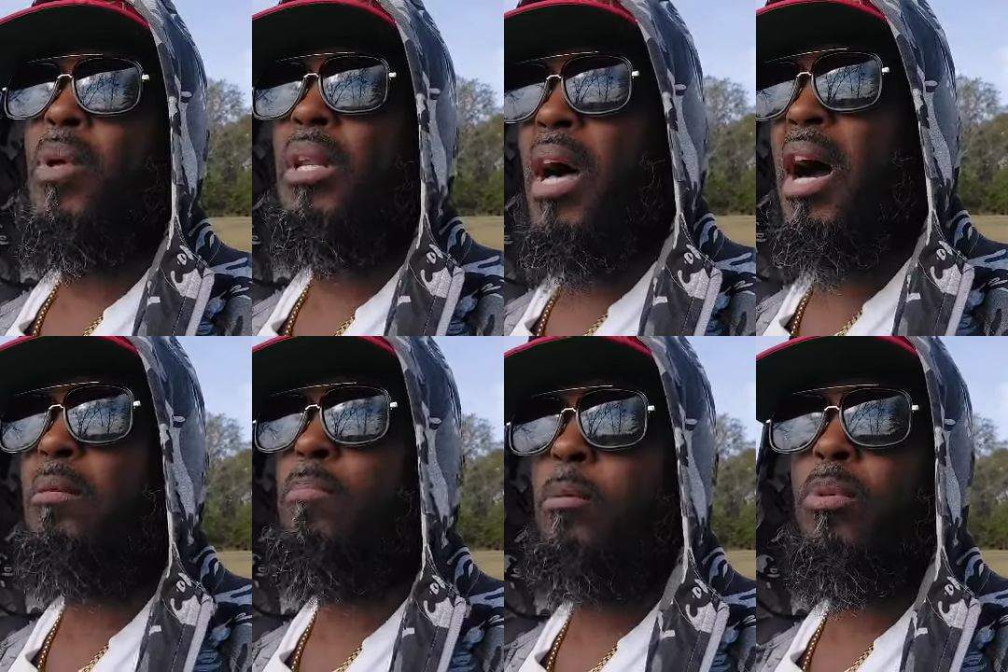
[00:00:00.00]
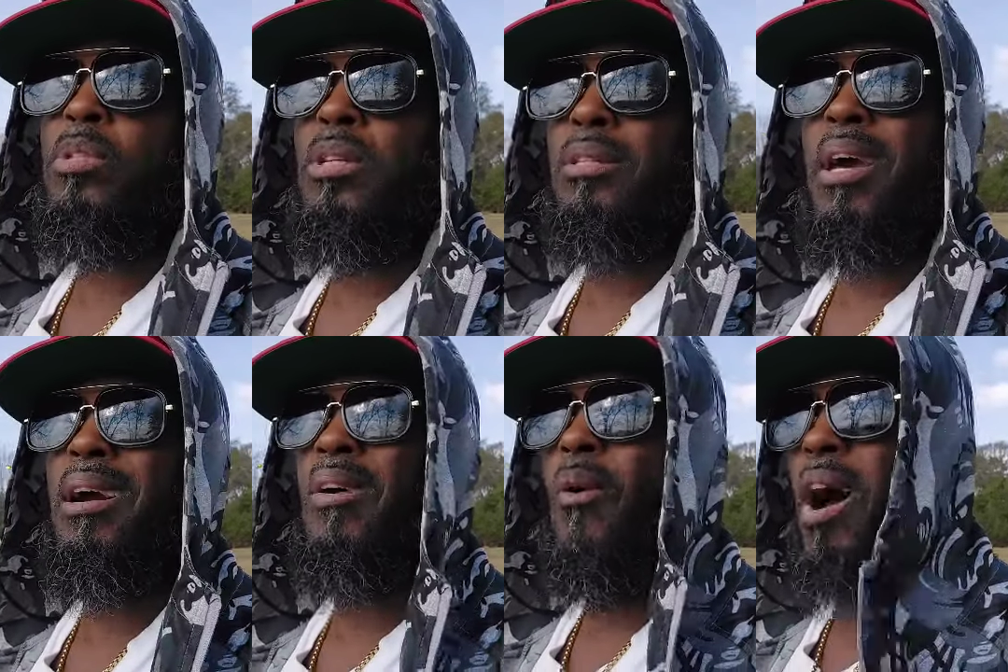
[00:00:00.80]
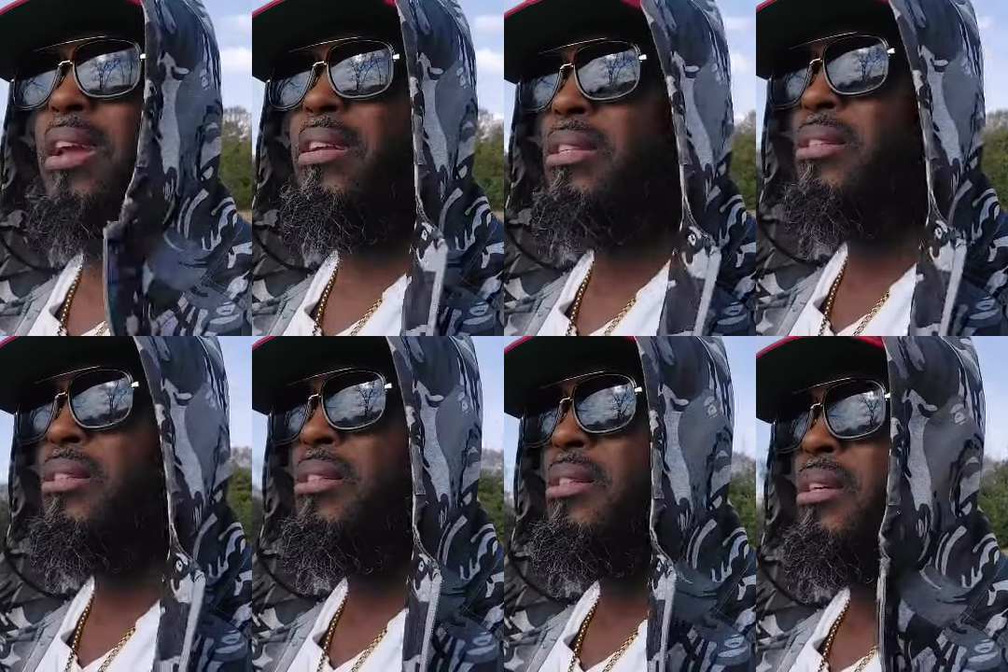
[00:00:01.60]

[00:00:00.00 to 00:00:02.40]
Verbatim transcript: A lot of people took that quietness